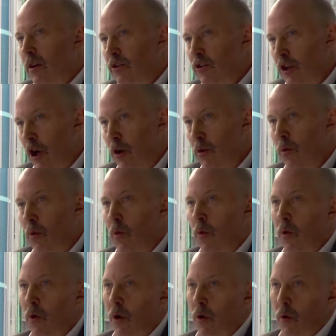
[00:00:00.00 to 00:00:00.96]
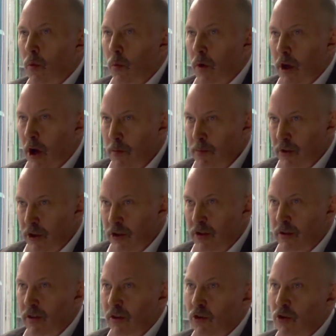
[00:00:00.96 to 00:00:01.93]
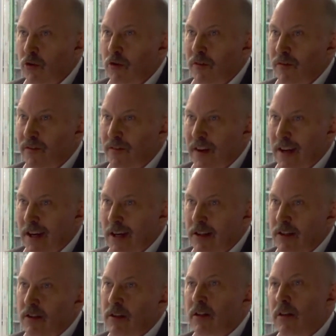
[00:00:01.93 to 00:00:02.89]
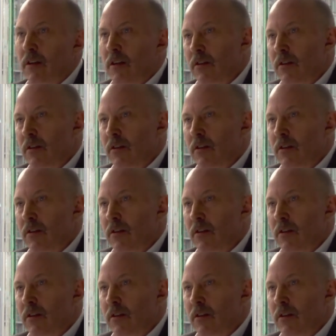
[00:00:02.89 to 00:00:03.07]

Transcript: So we hope that you've found